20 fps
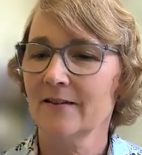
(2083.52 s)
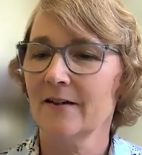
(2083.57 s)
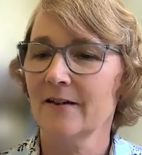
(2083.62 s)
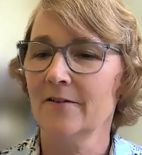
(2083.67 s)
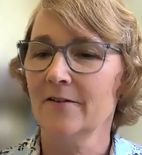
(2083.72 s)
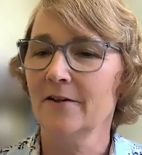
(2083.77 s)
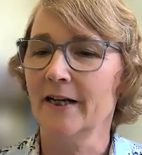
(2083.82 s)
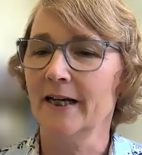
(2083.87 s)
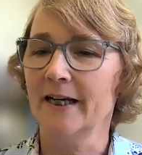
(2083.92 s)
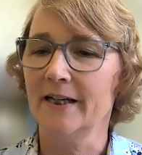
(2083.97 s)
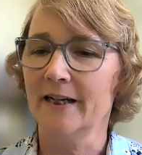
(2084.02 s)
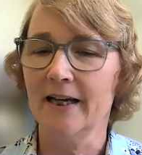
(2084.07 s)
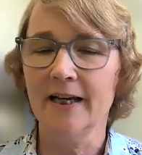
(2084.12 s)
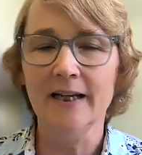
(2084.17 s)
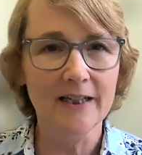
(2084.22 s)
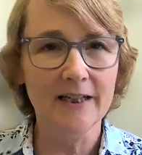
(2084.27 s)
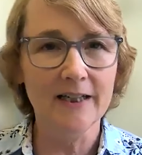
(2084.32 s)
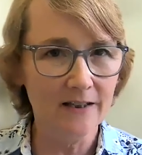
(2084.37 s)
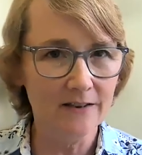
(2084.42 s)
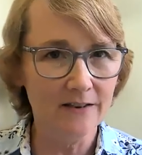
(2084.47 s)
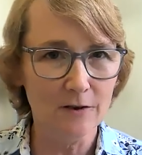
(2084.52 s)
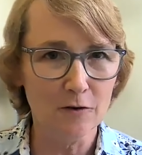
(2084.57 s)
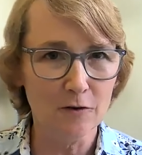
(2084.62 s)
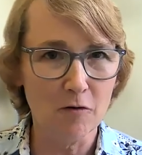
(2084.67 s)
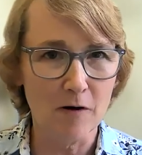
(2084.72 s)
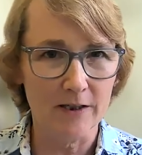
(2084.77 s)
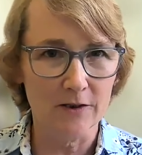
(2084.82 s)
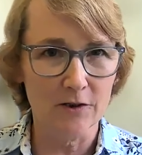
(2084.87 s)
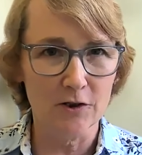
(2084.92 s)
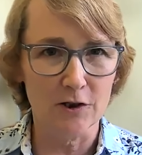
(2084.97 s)
All right. Any other
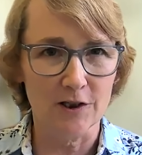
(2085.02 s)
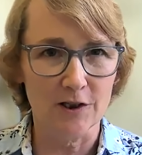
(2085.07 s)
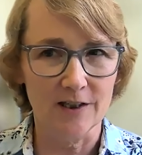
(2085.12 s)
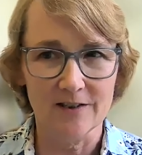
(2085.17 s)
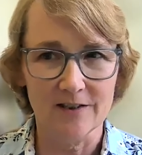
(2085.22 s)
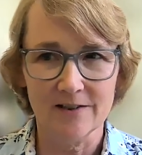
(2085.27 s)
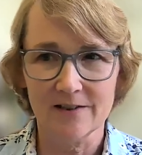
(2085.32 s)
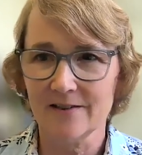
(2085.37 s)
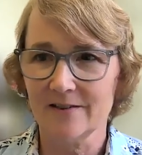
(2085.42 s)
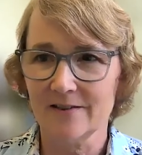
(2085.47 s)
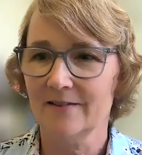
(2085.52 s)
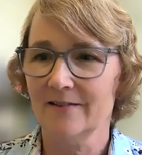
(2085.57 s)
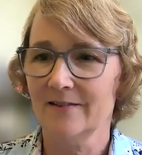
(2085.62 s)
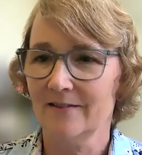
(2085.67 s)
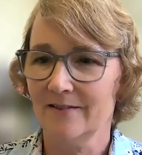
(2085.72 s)
questions?